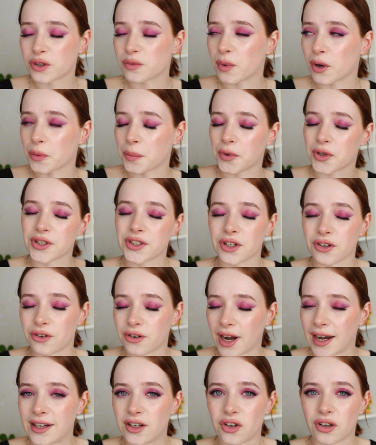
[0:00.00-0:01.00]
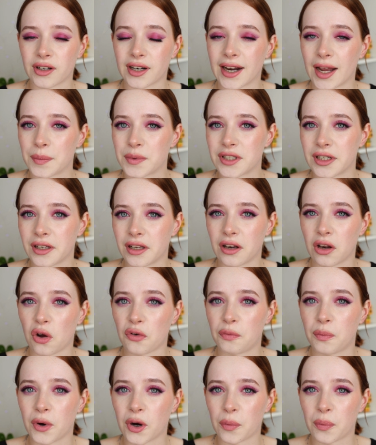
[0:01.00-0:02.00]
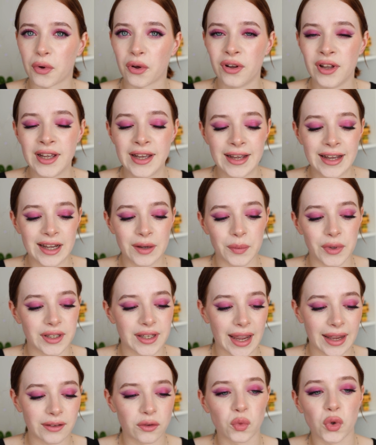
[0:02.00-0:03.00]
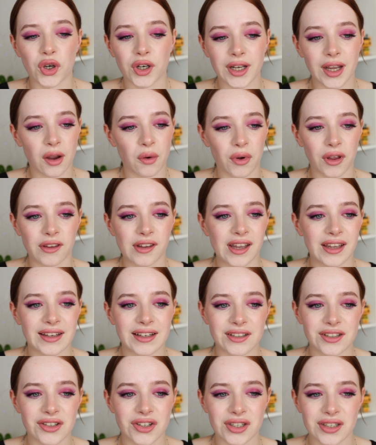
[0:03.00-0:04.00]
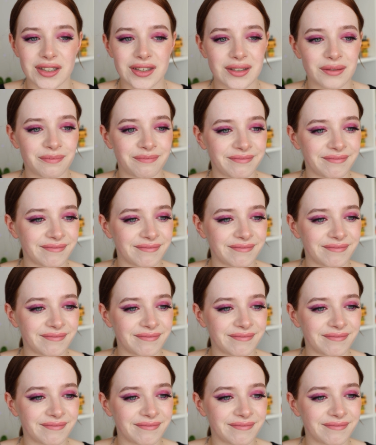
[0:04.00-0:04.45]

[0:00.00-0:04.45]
Purple is a great color, I absolutely love purple, but then working with it, it's just